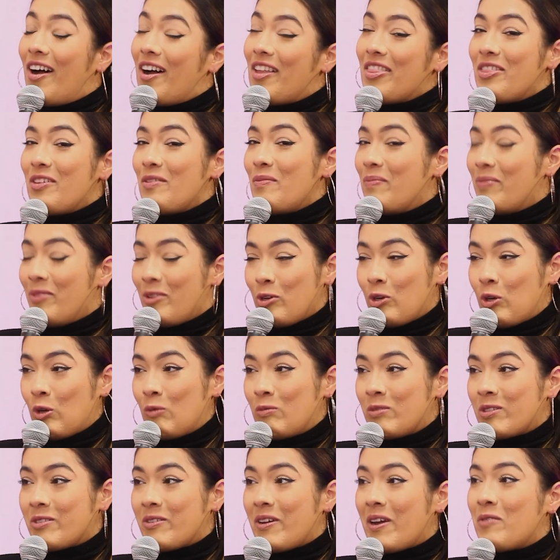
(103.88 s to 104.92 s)
on The
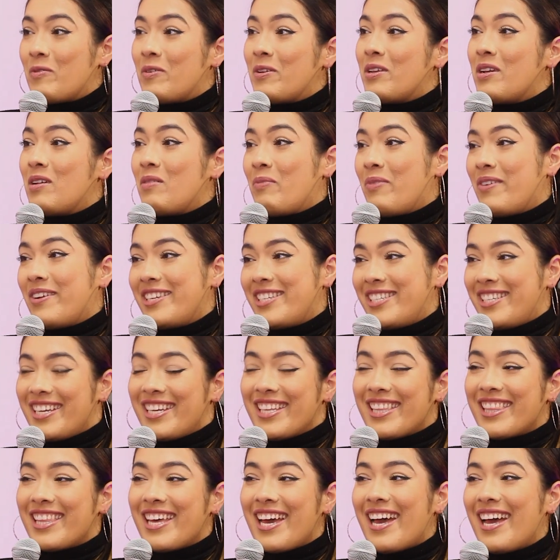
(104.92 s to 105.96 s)
Bloom, so I really
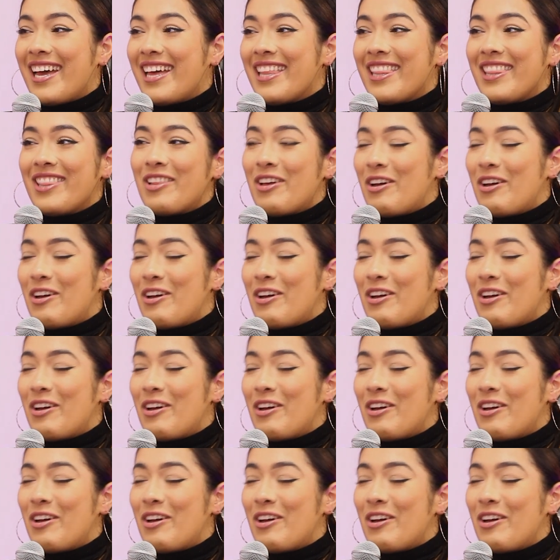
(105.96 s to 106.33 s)
appreciate that.